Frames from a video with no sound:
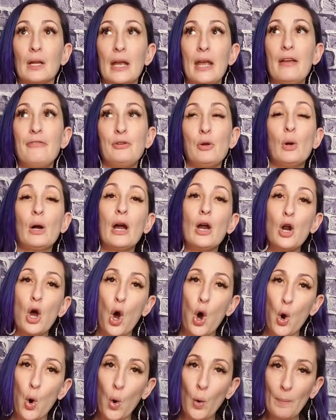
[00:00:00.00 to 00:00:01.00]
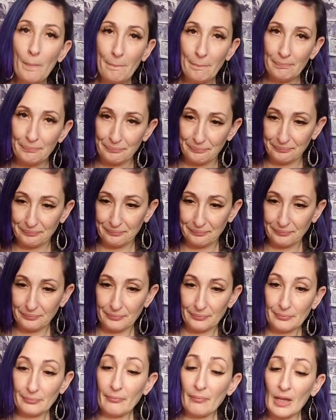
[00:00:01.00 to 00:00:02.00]
if you're at home
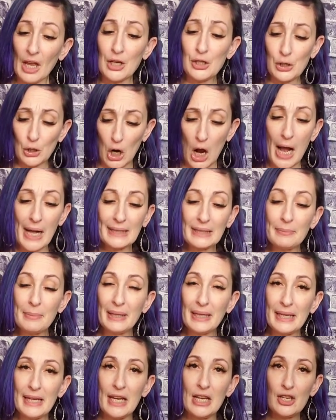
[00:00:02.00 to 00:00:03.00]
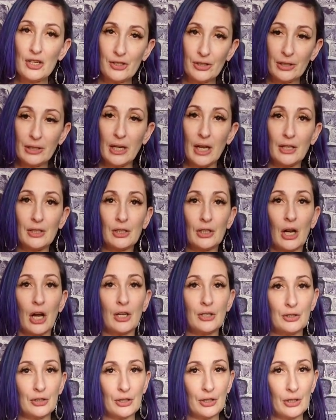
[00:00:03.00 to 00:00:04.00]
and you're on the medication and you're
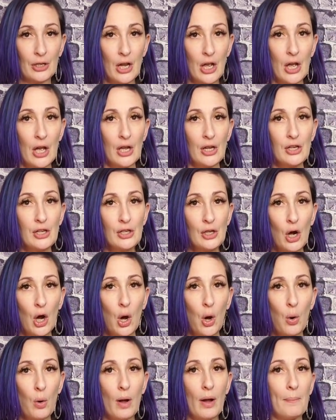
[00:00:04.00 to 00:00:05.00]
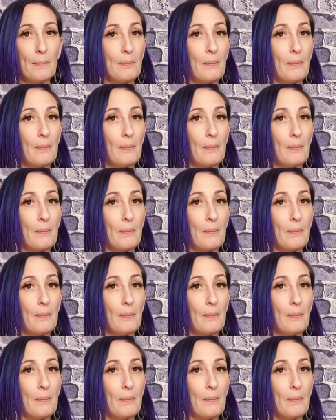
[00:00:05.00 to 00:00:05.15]
under, you know,